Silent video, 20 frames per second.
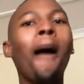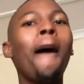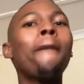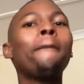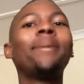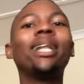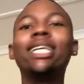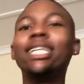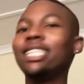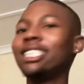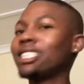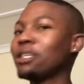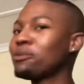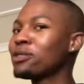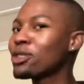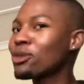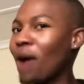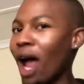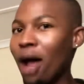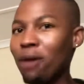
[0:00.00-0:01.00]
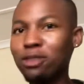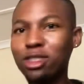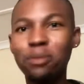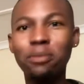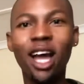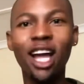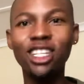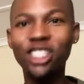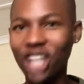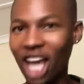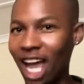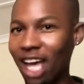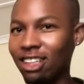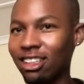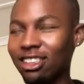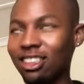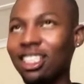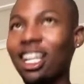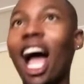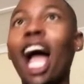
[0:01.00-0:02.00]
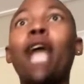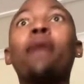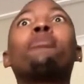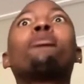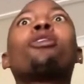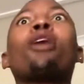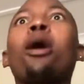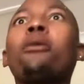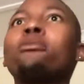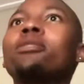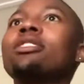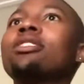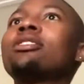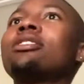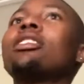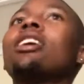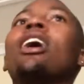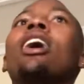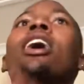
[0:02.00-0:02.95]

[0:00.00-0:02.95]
please subscribe to my channel i promise